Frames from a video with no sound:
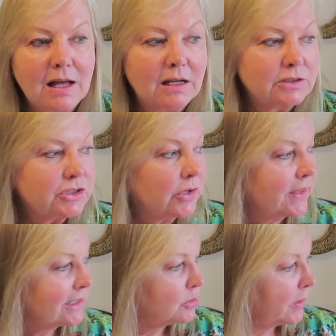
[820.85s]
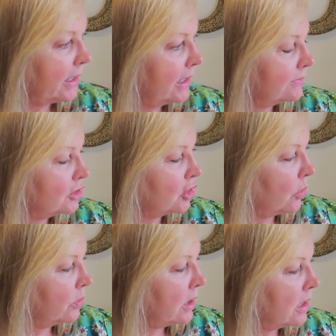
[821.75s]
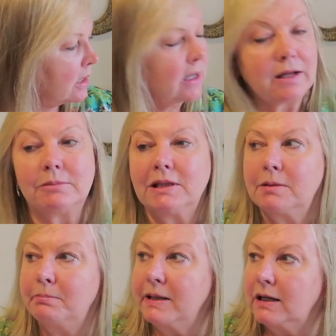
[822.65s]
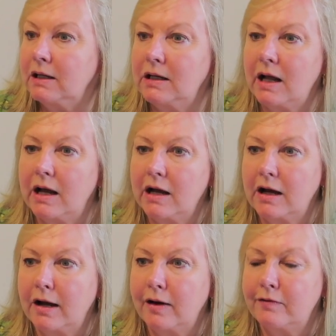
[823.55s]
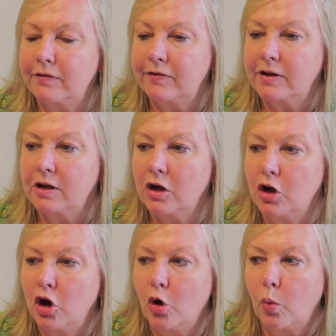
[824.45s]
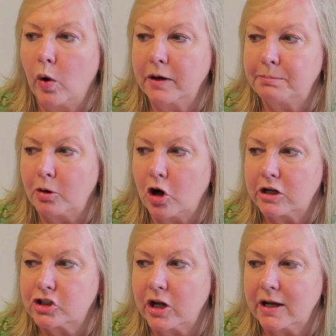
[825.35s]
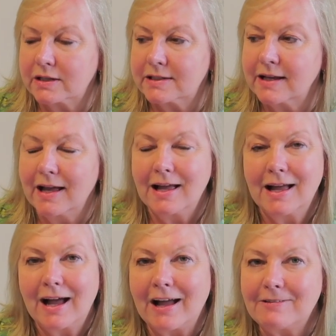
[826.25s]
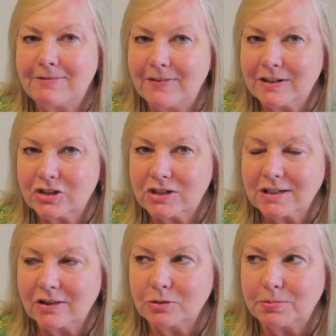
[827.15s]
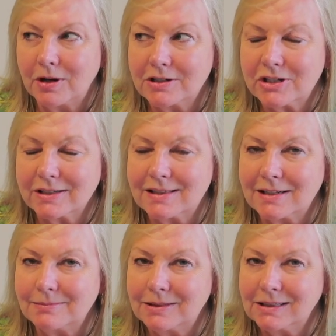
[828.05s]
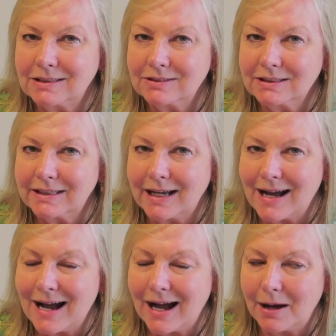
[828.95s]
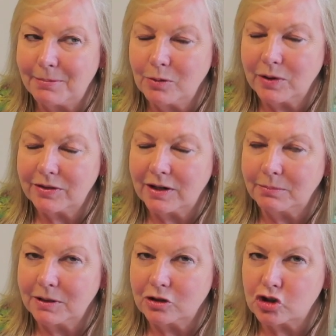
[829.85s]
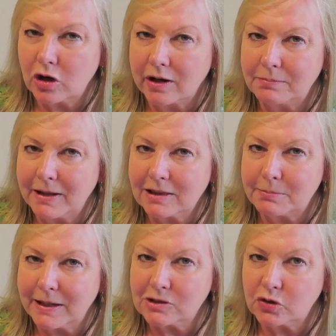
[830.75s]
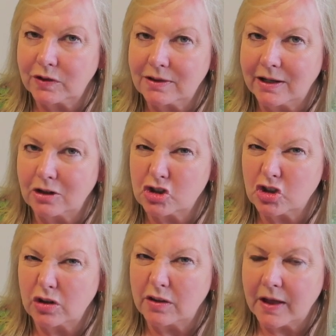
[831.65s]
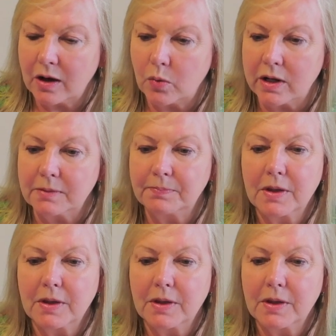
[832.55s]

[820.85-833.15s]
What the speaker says: So that's what I have sewn. I'm in the middle of one project. I finished another project that I'm not really happy with, and I'm going to try and make the best of it, and then I'll show you that one.